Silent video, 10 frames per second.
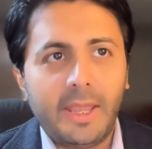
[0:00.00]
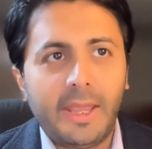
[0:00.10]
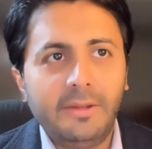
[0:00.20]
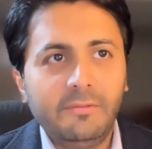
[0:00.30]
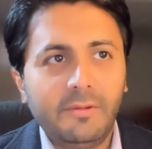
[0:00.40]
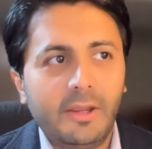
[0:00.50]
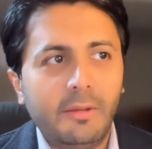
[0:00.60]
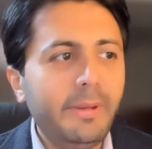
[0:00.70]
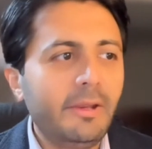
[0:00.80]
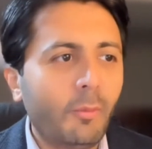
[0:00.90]
and a
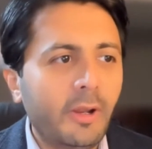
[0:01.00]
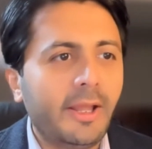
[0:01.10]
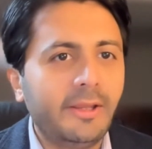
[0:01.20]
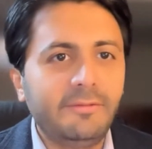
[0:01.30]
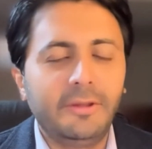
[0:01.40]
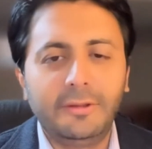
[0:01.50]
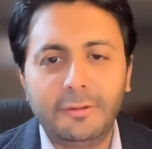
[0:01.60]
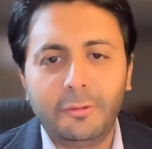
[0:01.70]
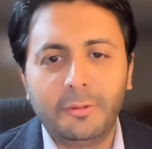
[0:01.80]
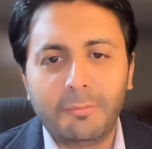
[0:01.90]
big one I think
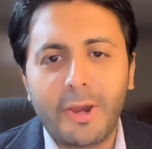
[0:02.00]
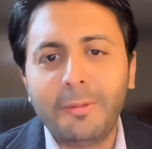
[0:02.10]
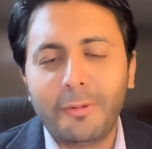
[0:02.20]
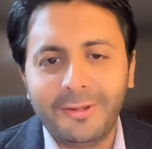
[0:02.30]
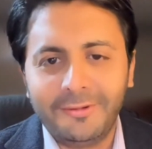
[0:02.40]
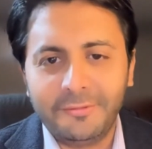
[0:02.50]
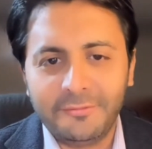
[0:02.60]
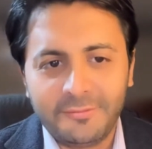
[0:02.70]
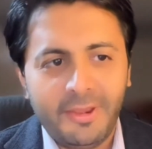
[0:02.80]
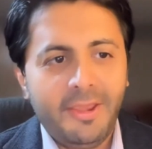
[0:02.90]
in my mind
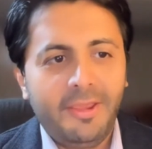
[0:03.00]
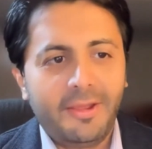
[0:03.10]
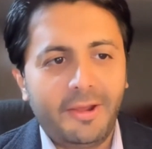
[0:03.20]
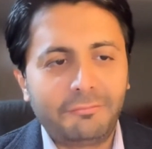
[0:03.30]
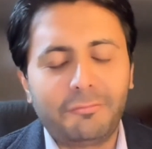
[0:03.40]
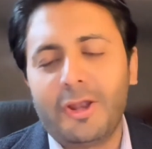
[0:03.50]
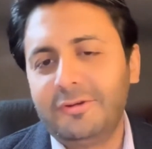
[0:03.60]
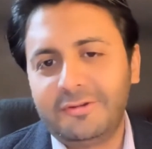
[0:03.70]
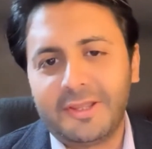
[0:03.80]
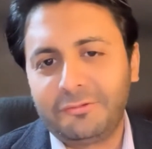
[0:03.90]
is
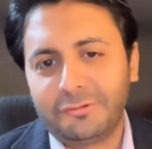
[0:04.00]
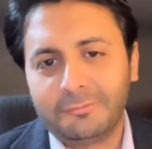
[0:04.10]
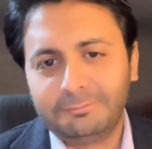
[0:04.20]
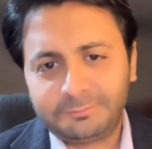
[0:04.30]
fraud detection.